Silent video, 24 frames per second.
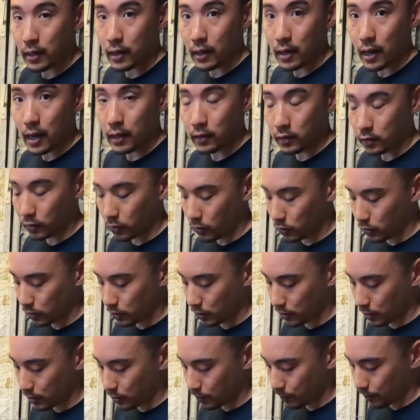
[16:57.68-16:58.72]
head screws
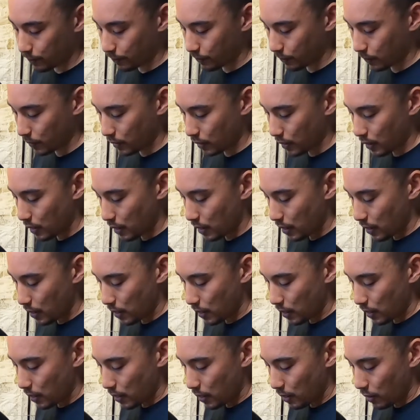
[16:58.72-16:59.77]
here,
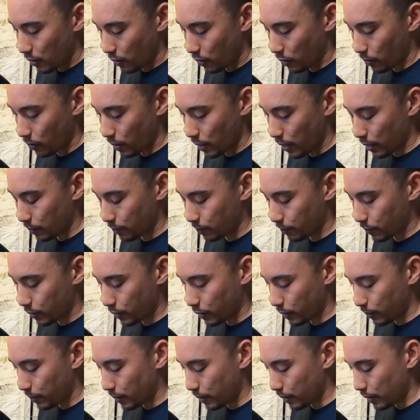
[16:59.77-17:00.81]
or
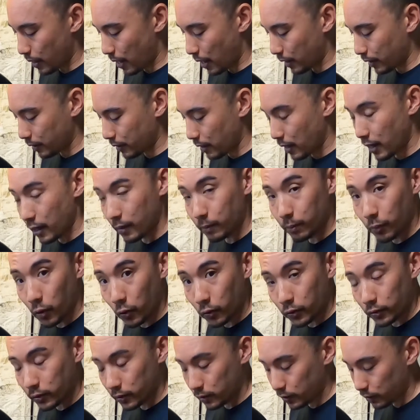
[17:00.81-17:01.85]
Allen head
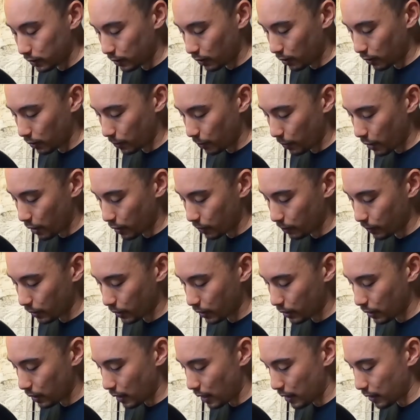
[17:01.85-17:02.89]
bolts on the bottom
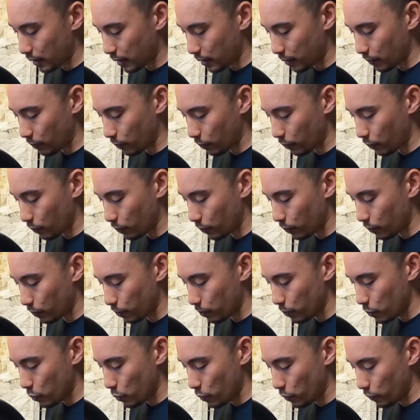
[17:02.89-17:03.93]
here, and then
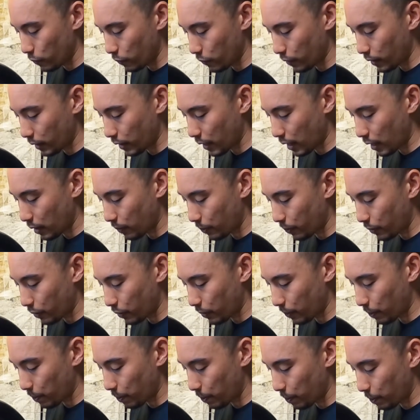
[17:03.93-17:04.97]
move the
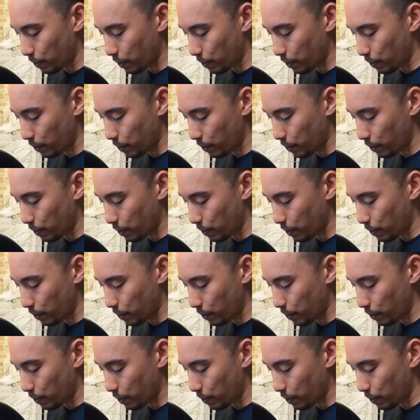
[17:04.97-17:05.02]
caliper